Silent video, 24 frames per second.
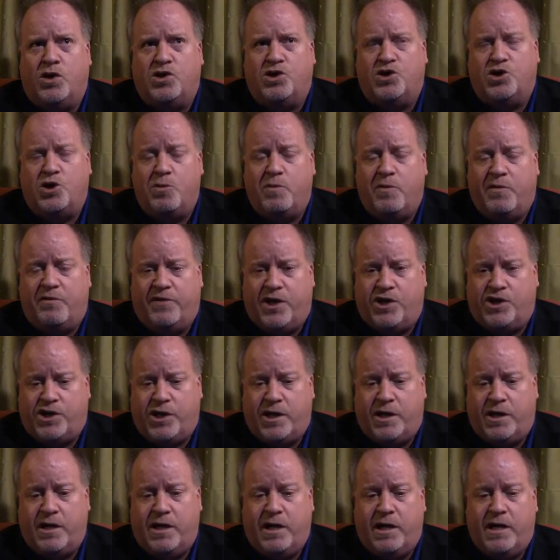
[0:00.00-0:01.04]

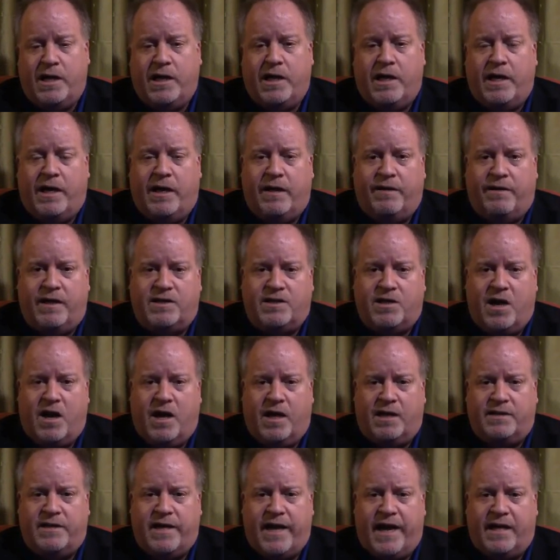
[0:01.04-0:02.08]
supervision in this
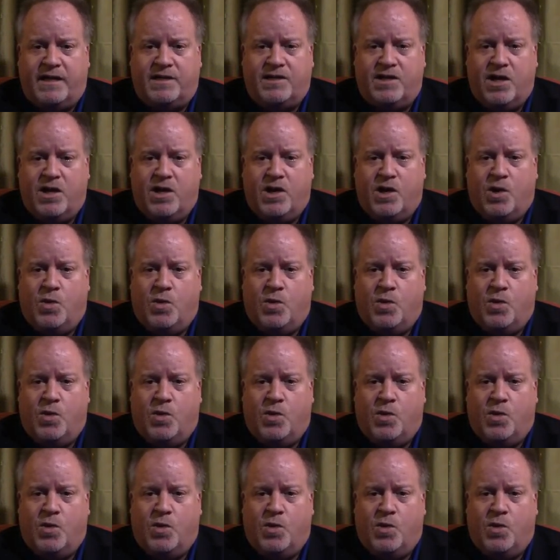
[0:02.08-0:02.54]
context,